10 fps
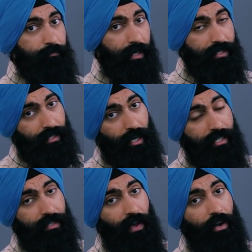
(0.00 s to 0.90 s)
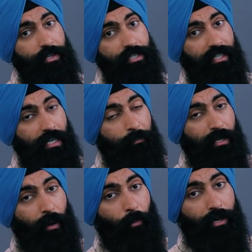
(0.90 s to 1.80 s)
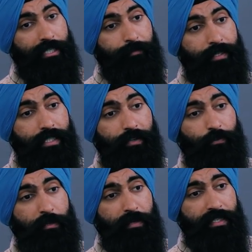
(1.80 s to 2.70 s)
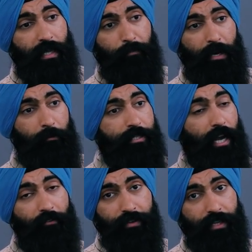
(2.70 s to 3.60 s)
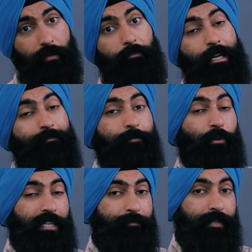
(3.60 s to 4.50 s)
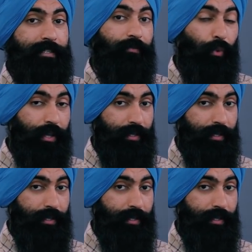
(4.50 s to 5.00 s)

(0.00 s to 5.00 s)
because the cost of energy is going to become more expensive, which means that pretty much everything becomes more expensive with